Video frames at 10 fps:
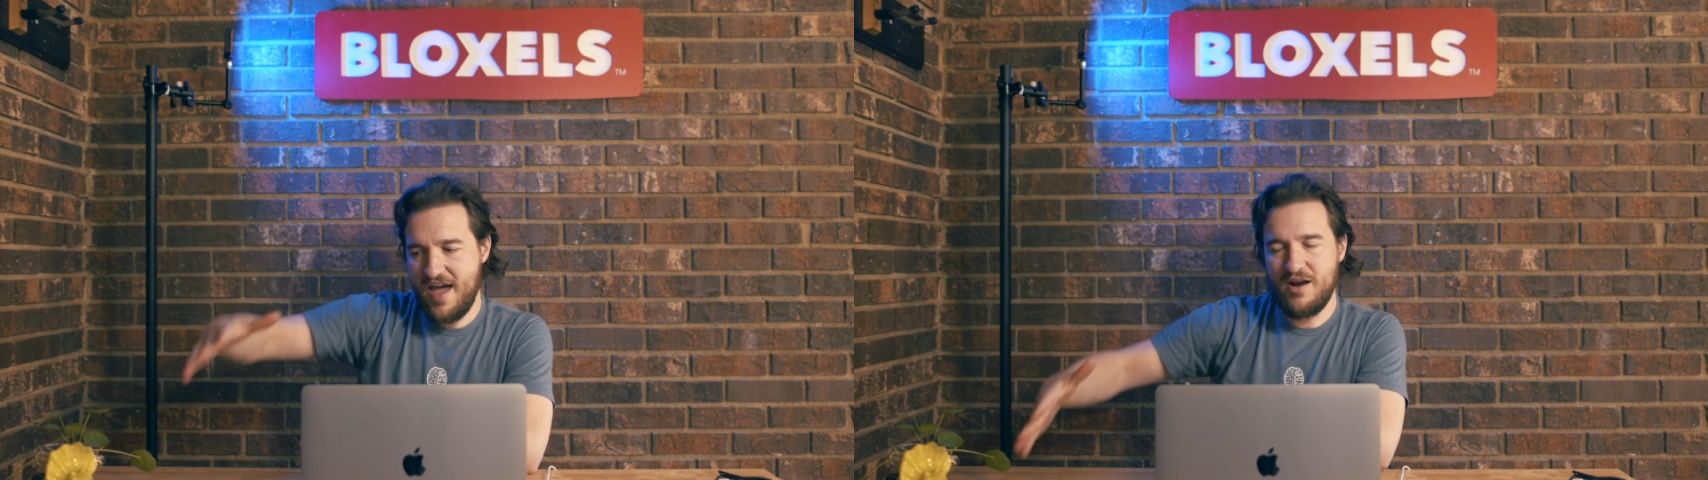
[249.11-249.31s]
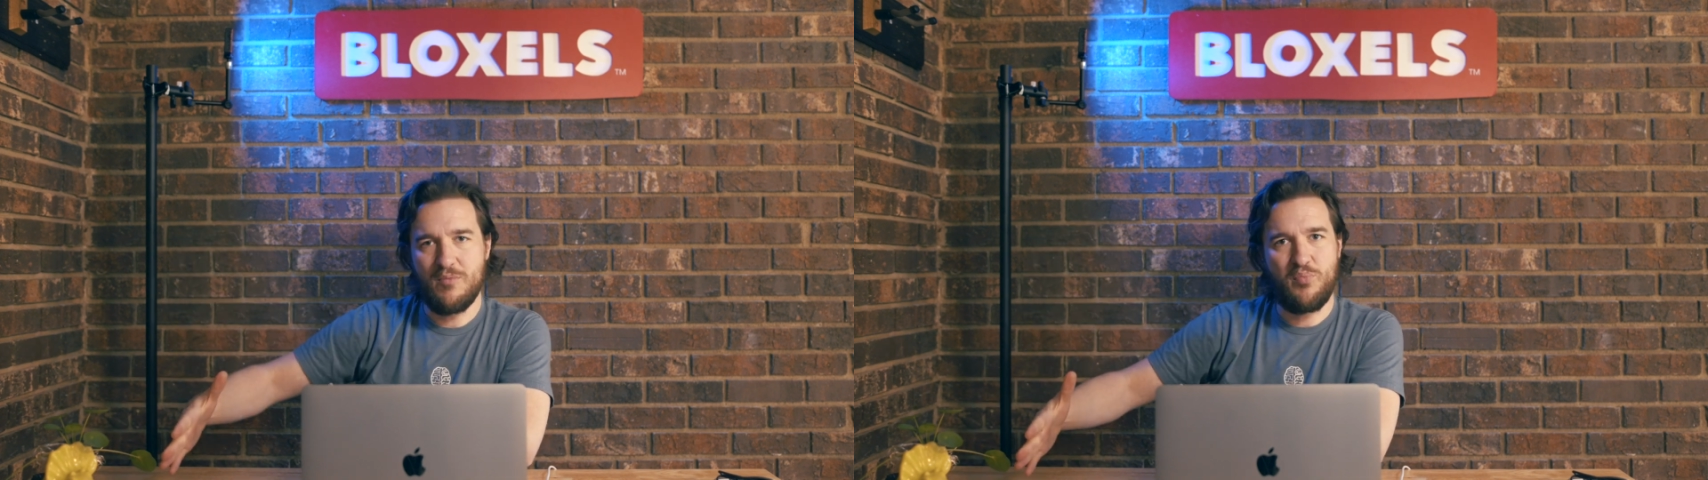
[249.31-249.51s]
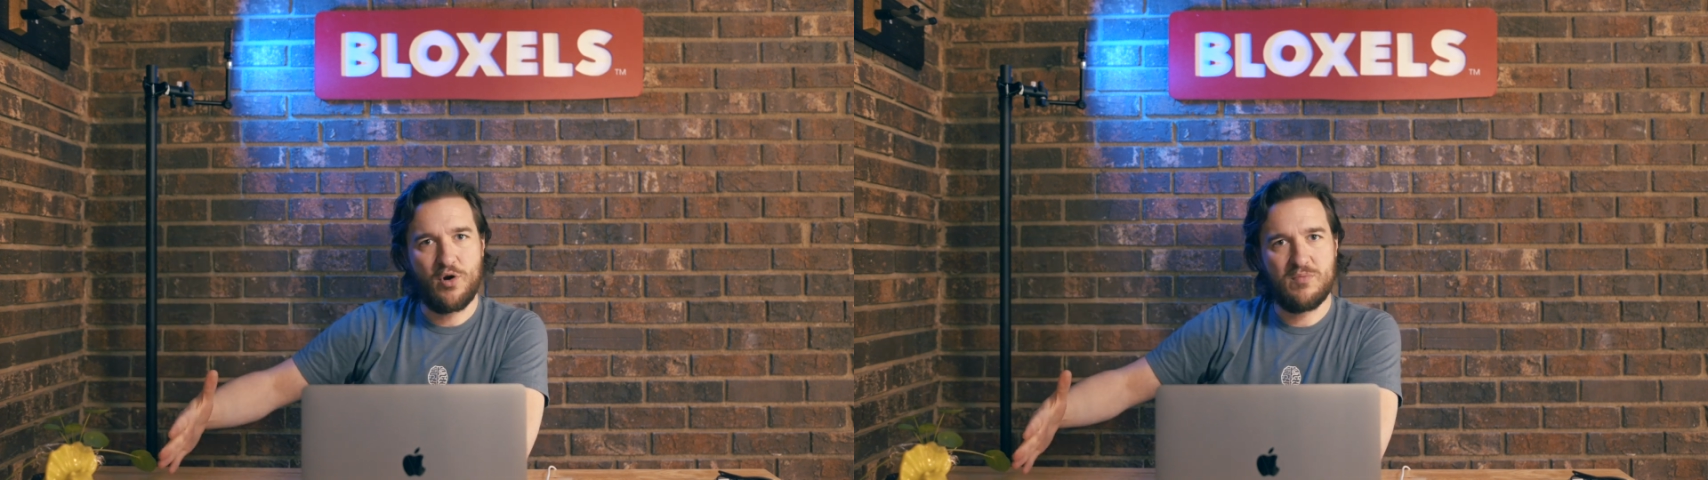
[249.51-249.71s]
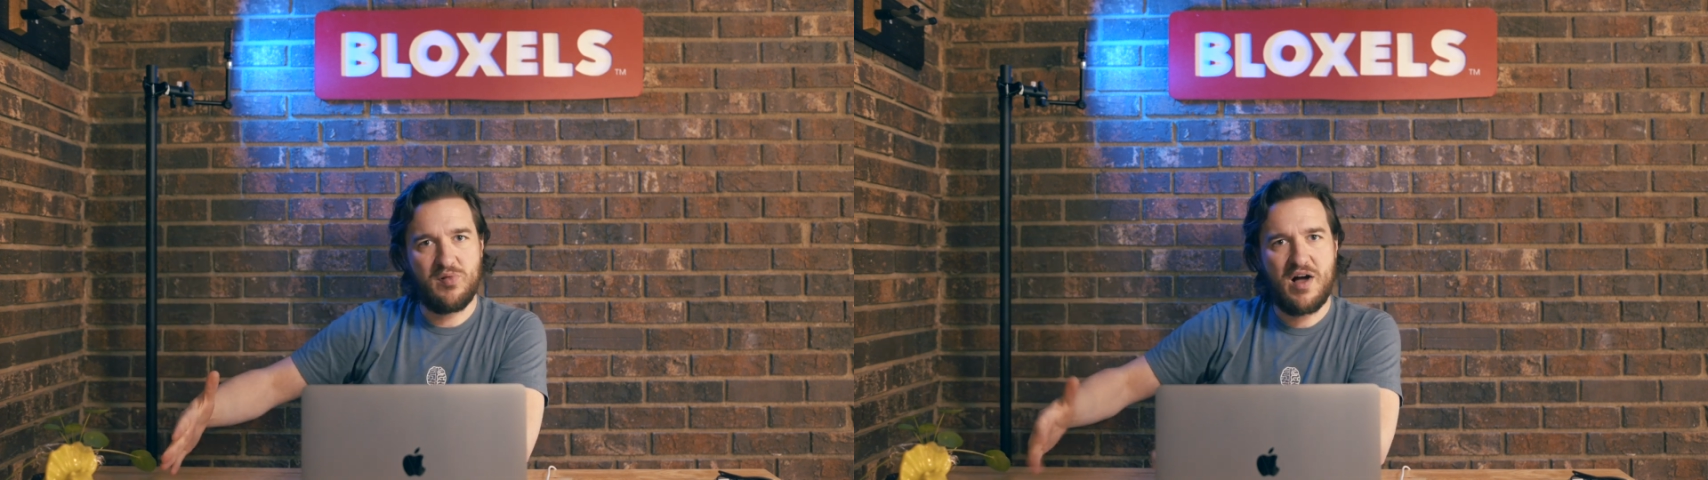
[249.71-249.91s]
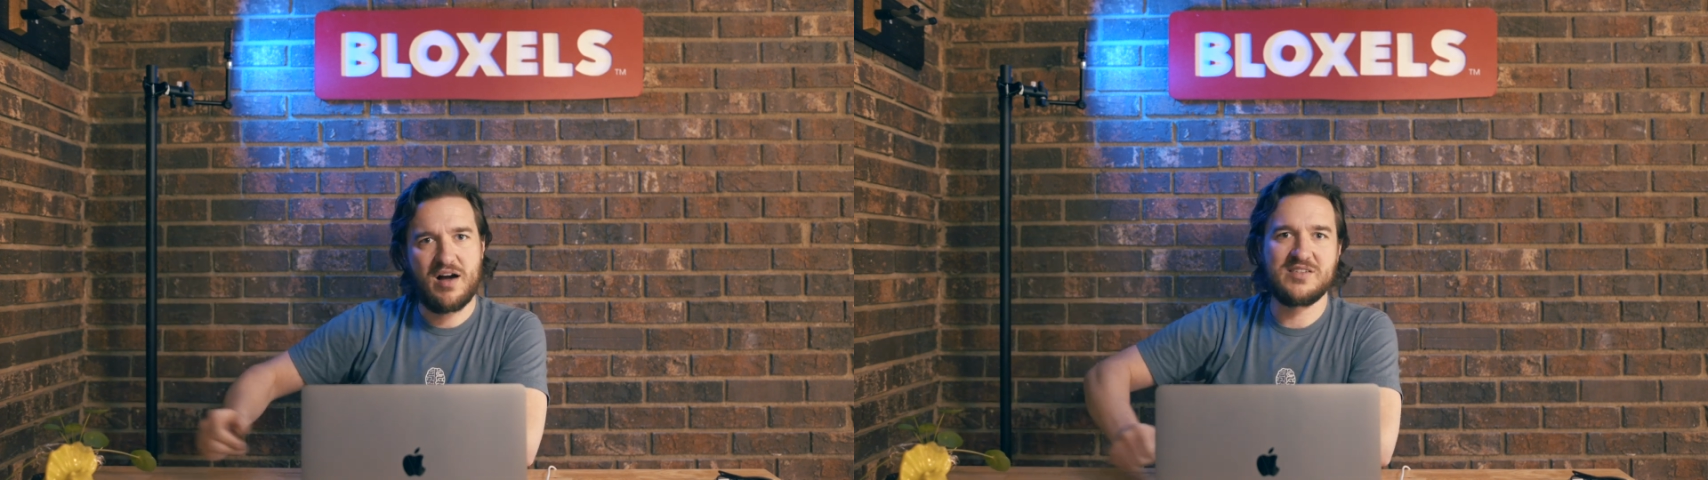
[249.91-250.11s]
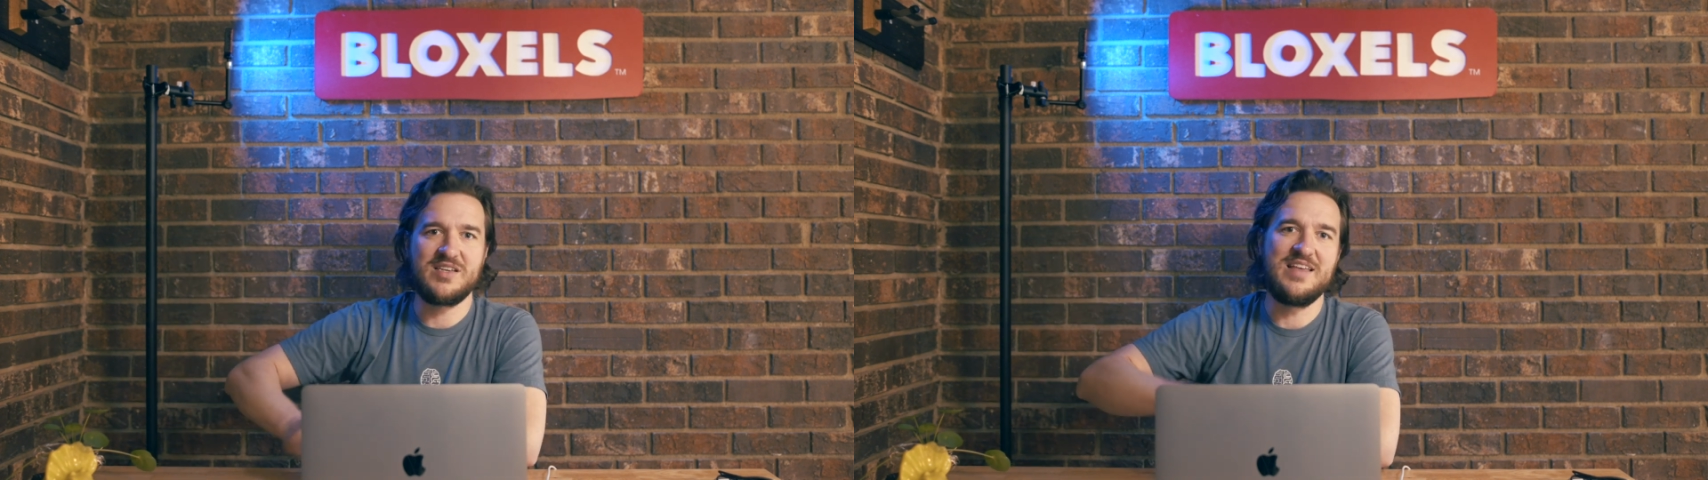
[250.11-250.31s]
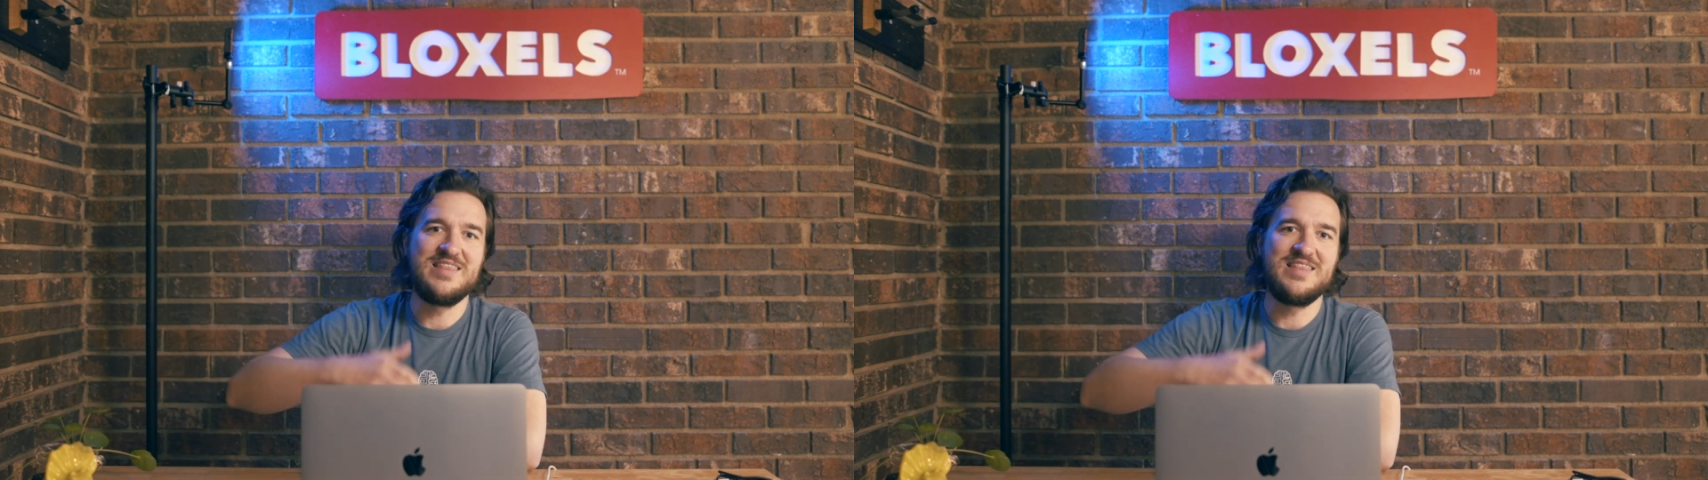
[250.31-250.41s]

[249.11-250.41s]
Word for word: at a board and blocks.